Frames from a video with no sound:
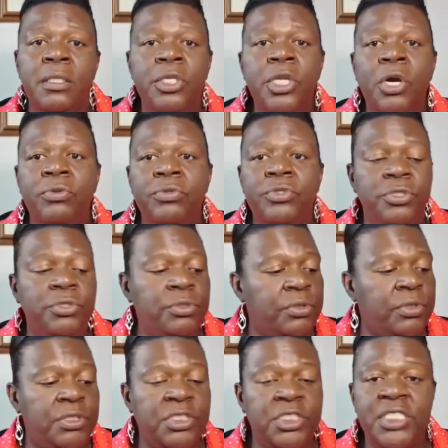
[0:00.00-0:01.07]
No, do
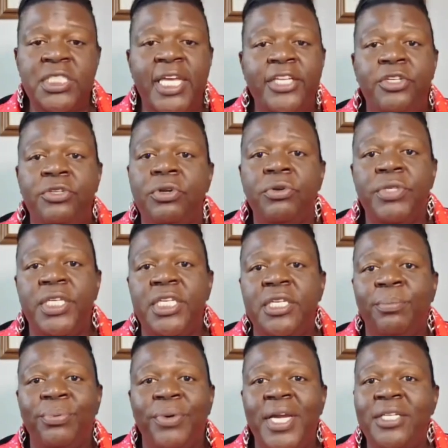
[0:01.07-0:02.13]
you, just like you don't need
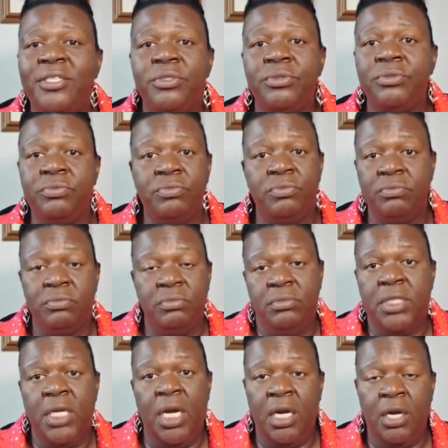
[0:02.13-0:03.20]
a brand new
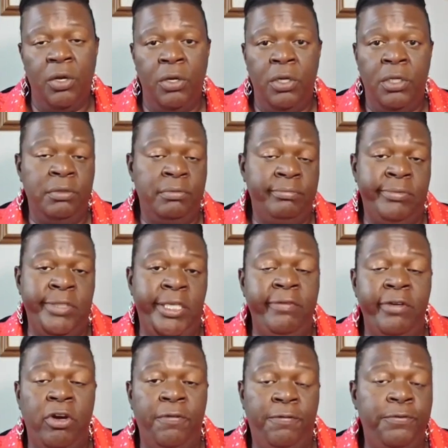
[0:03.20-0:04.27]
uh
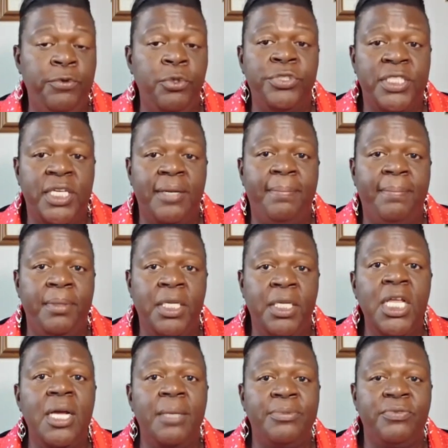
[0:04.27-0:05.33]
even a full set of
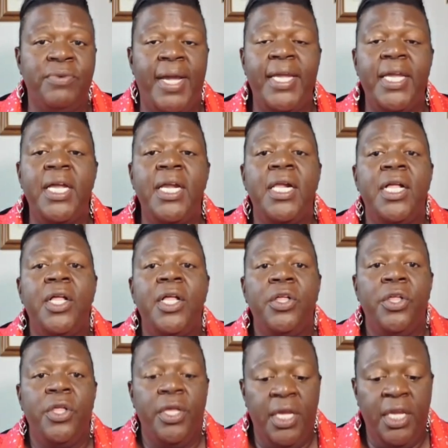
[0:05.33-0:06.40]
clubs, right?
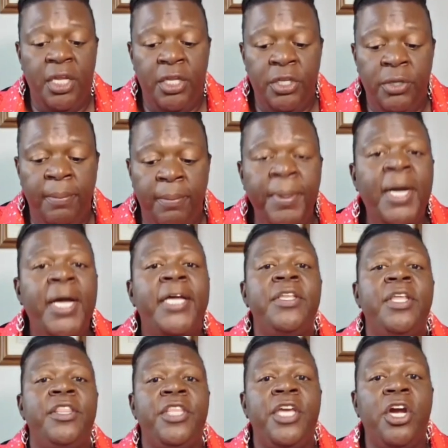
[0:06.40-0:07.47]

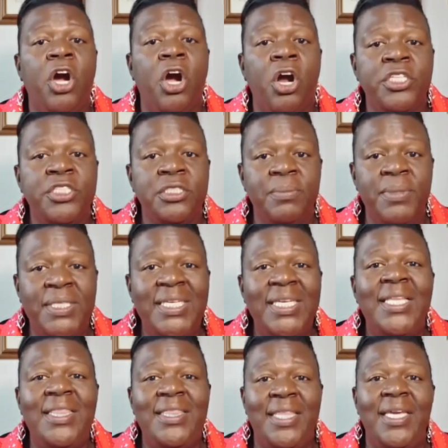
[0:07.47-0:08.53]
But there are some
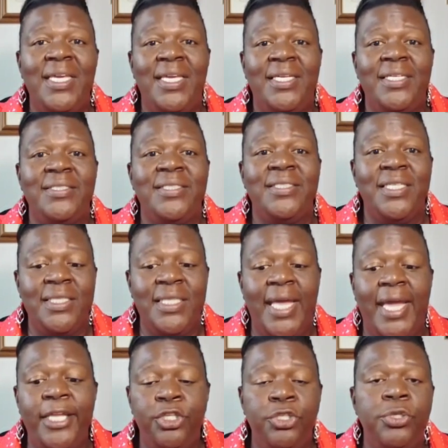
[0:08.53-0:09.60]
key things
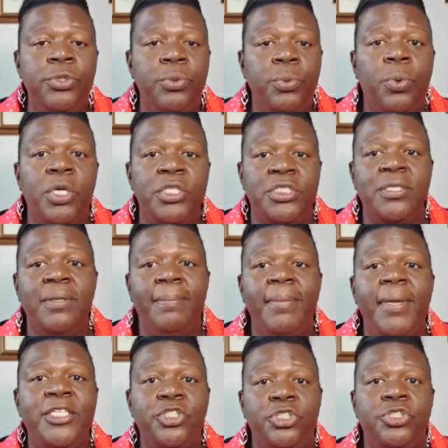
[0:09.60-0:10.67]
that you want to
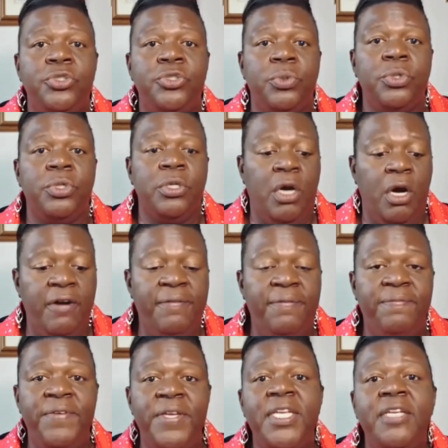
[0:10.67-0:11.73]
make sure are
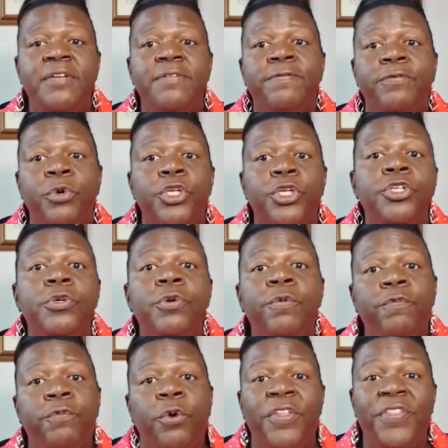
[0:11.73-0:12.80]
fitted for you
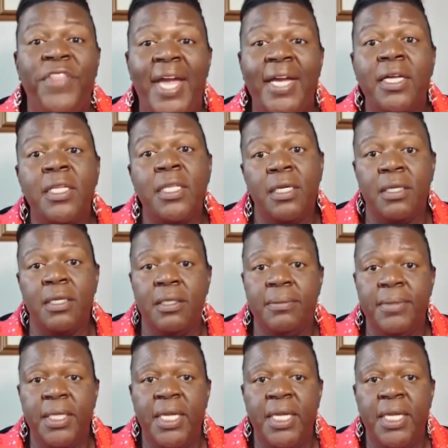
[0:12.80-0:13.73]
for that club.